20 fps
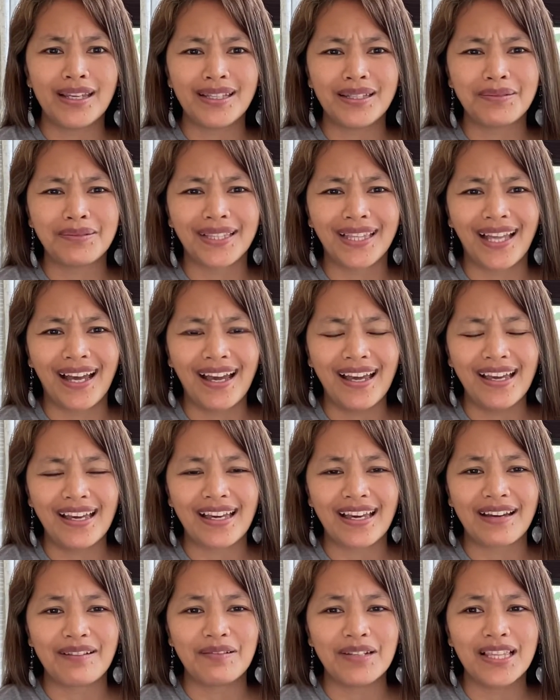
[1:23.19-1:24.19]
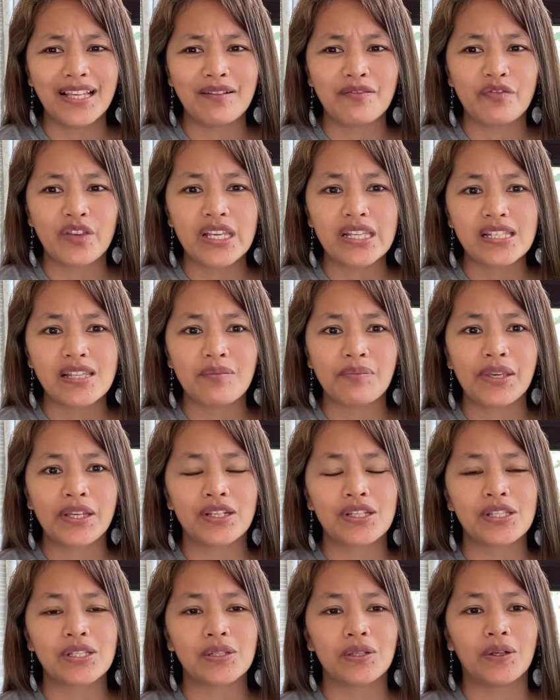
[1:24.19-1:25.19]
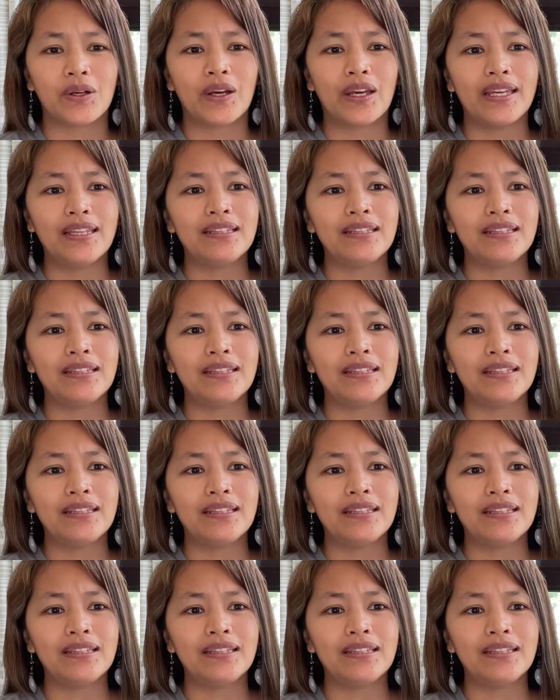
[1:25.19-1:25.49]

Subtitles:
walang face si Mayor Isko.